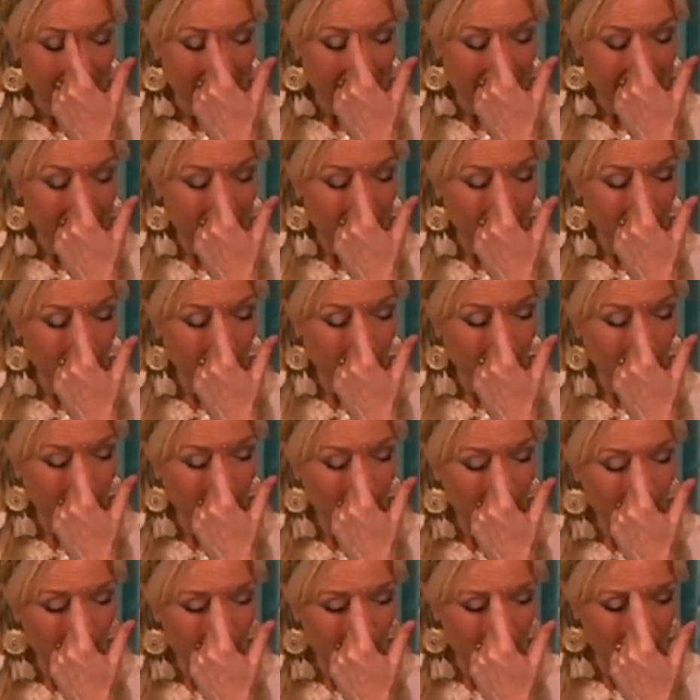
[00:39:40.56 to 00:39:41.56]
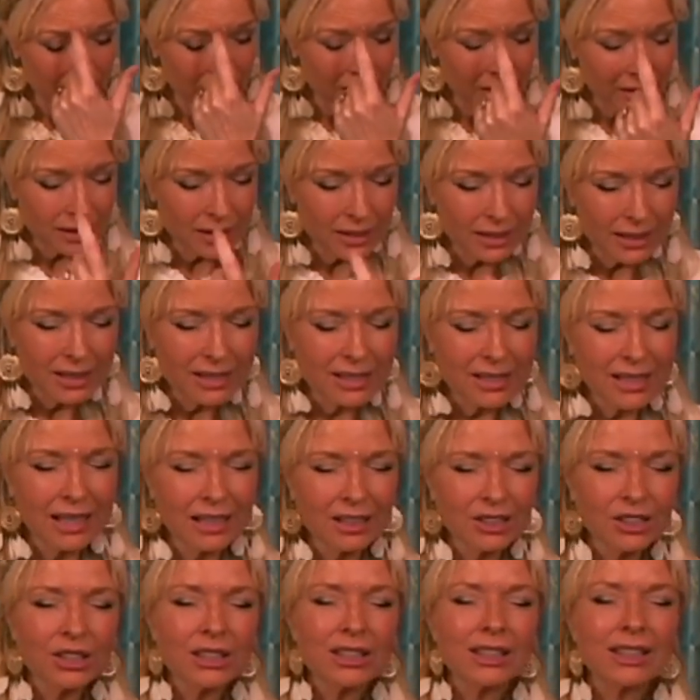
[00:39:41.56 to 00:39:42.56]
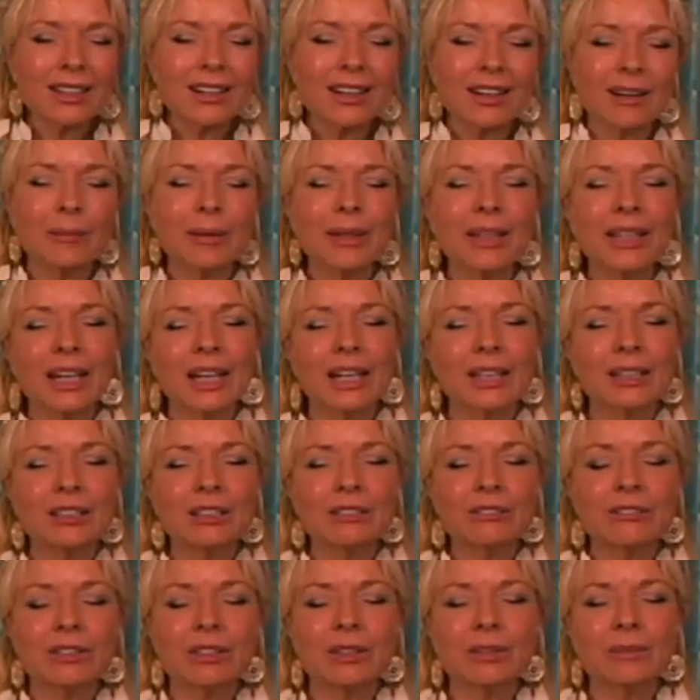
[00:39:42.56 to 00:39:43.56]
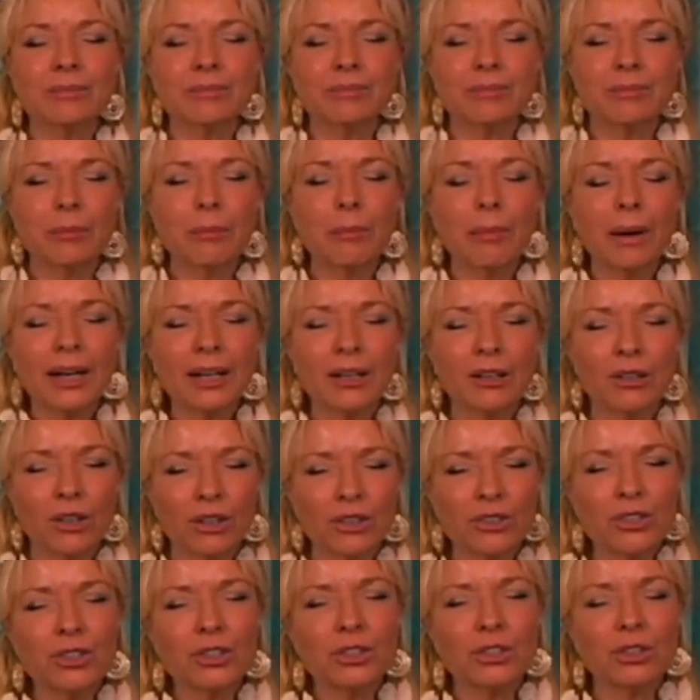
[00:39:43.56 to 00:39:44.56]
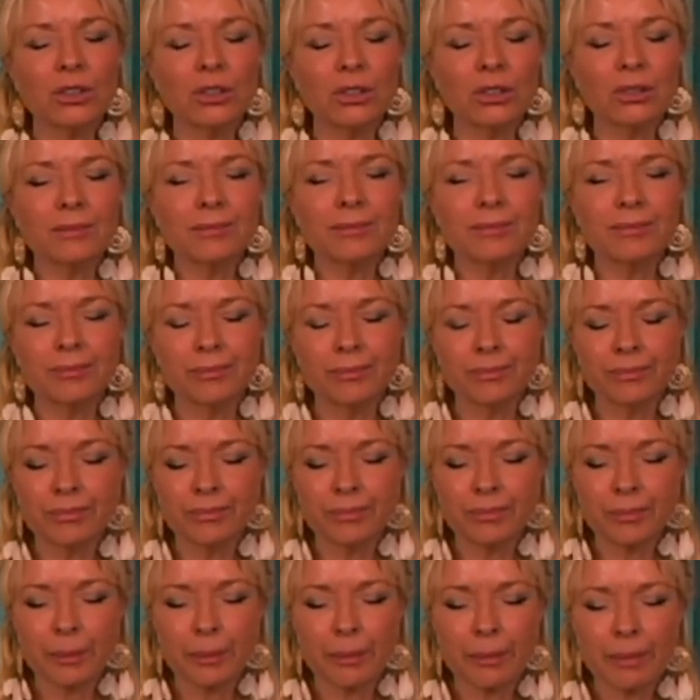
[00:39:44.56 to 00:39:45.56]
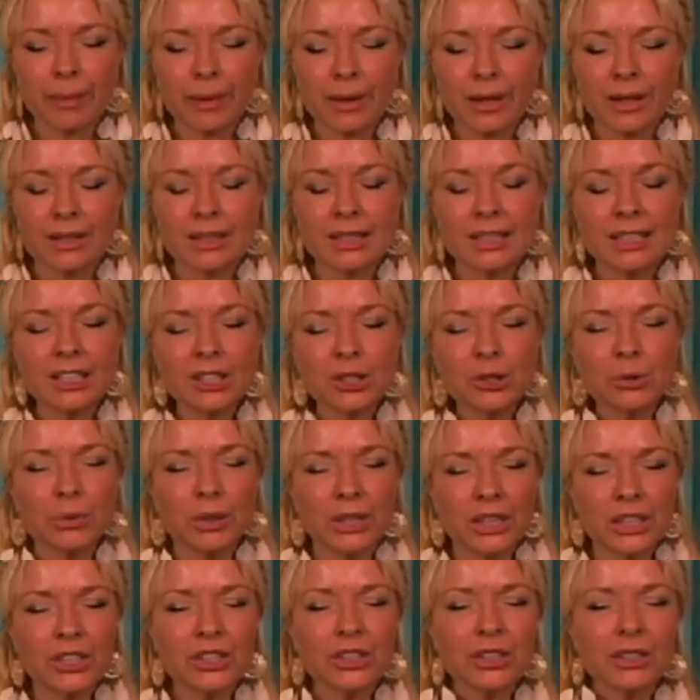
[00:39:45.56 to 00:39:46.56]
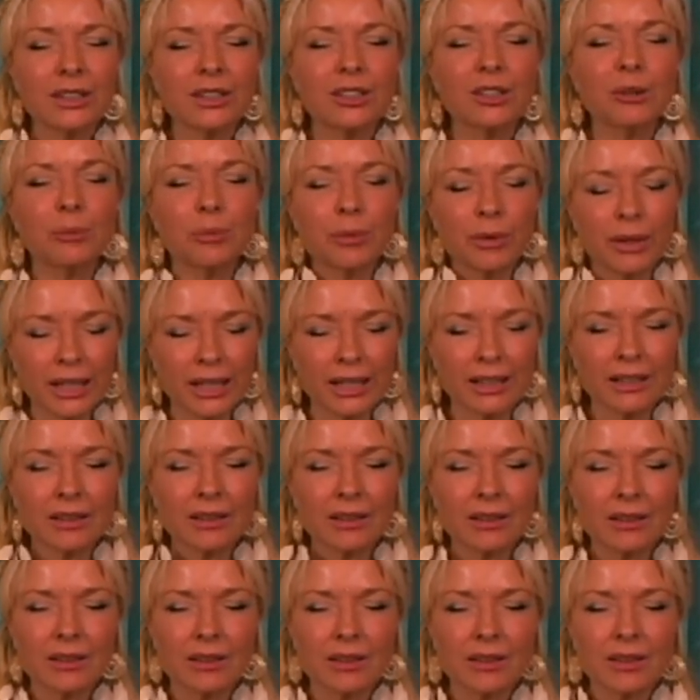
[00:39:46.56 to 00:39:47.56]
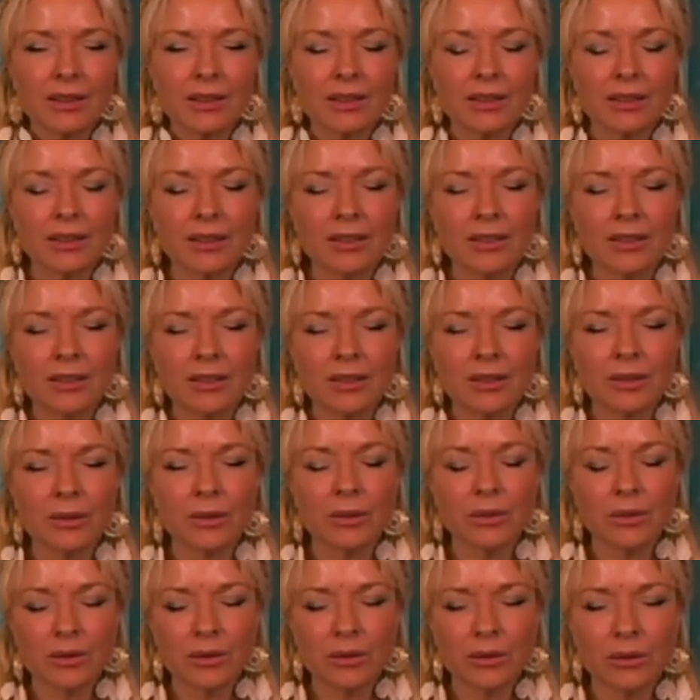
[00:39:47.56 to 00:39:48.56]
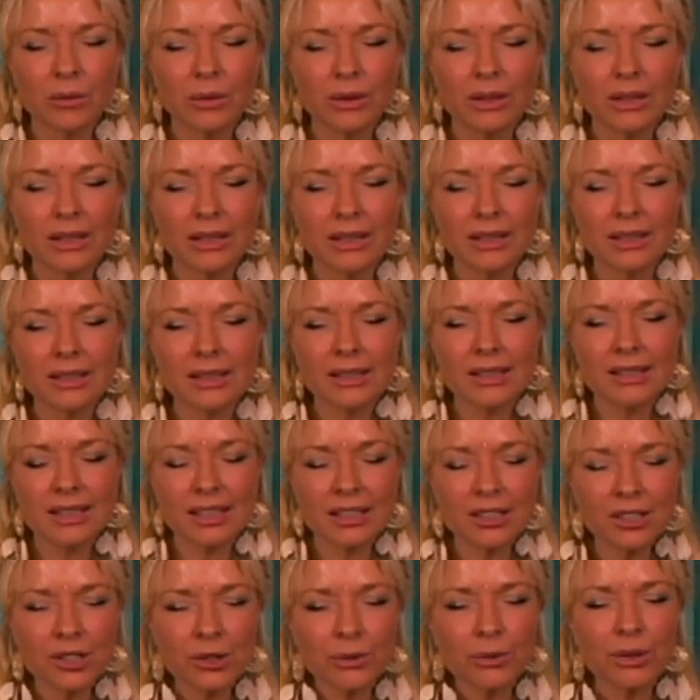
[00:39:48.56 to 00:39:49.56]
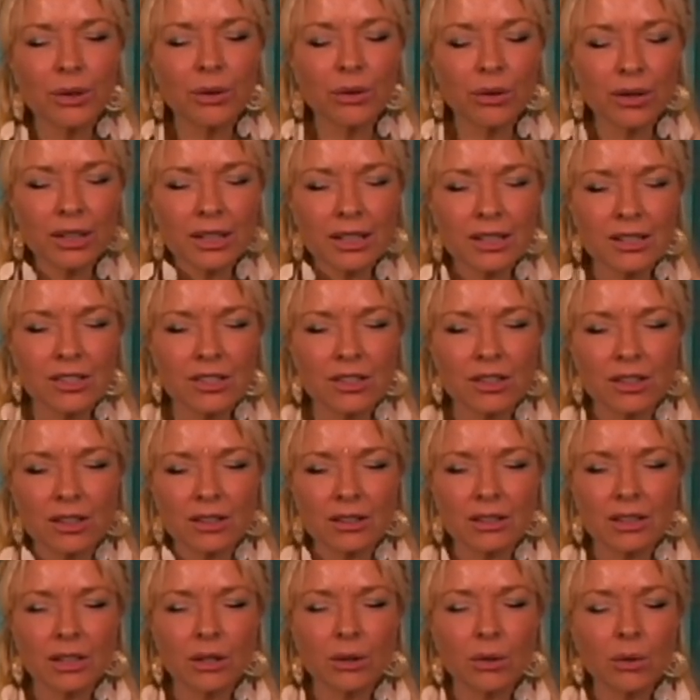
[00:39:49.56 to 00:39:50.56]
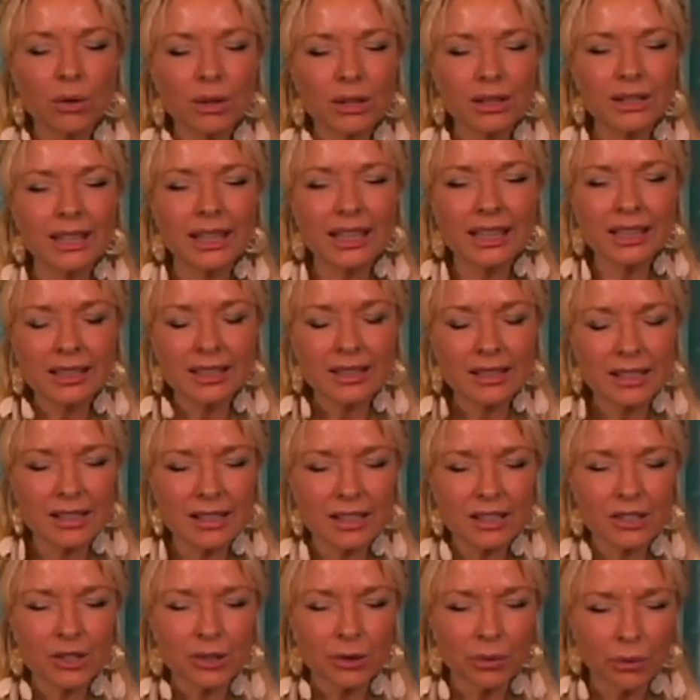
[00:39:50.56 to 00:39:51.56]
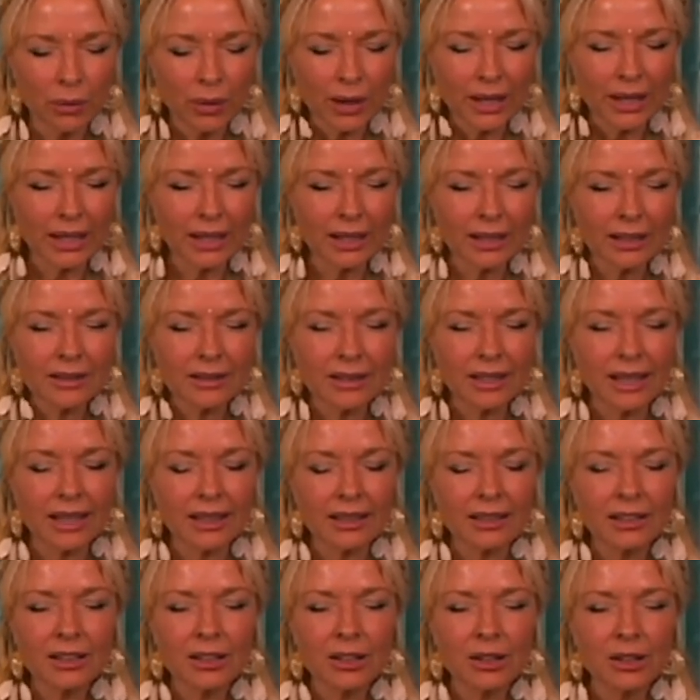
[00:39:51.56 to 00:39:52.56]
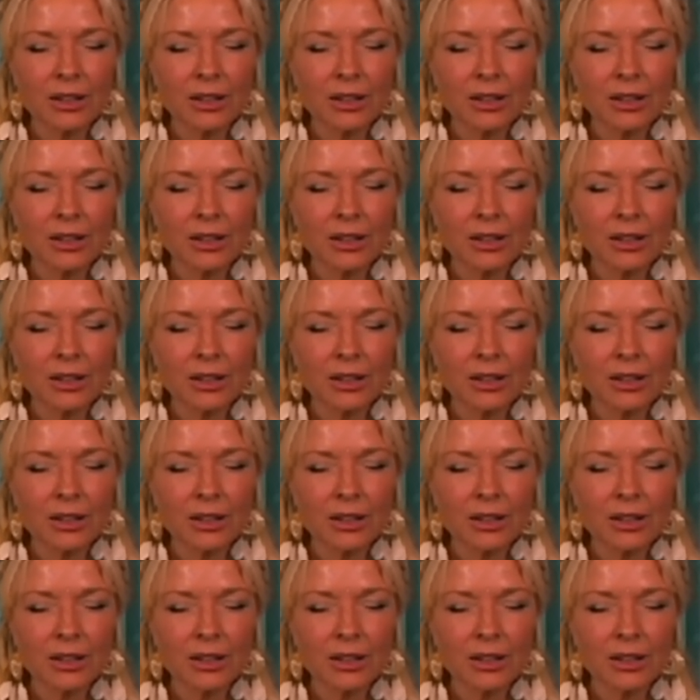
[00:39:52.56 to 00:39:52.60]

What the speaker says: The controller is actually coming out of a biological situation in the brain. The sensory organs are coordinated in such a way that